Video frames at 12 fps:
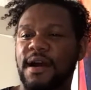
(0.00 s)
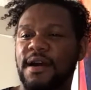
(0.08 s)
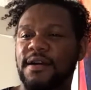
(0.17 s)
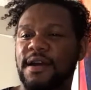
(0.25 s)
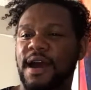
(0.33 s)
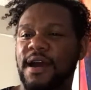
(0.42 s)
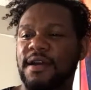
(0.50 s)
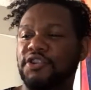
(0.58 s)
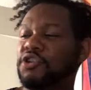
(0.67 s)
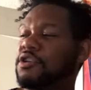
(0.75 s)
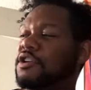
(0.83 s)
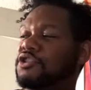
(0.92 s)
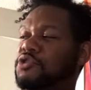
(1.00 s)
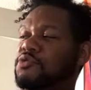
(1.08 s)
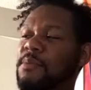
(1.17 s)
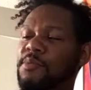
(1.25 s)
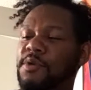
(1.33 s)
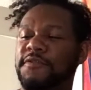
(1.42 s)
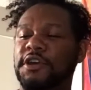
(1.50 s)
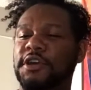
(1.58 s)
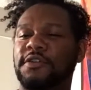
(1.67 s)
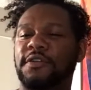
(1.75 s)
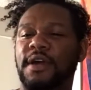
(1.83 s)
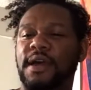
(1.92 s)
Oh, okay. Do one more for you.